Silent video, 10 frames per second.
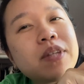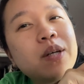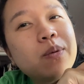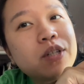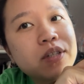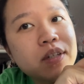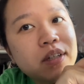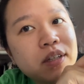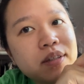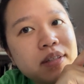which is a
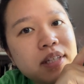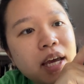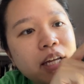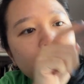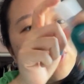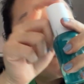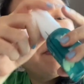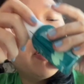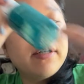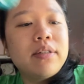little sketch,
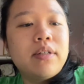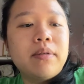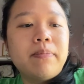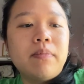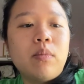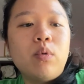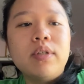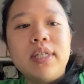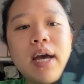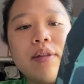but we'll
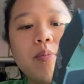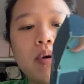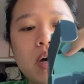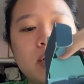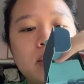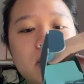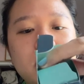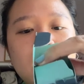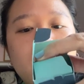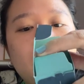see how the product is.
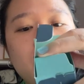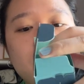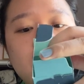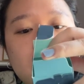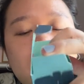I've heard really good